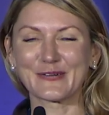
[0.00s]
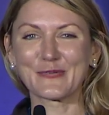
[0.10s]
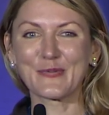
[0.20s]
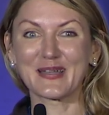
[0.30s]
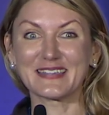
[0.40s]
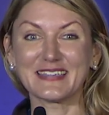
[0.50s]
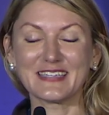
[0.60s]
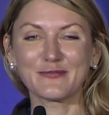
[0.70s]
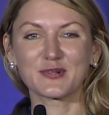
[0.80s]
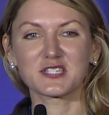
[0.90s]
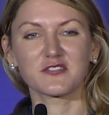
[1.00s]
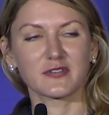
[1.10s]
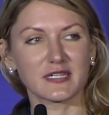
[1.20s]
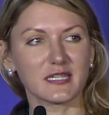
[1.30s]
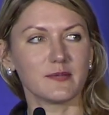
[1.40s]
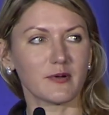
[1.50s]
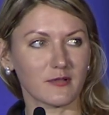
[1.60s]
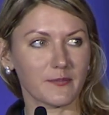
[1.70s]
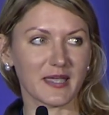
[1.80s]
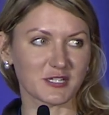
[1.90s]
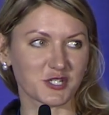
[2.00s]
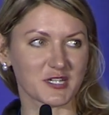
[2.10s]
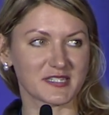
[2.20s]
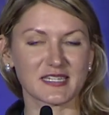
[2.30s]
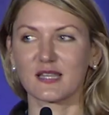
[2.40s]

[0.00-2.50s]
when he was treating Ebola patients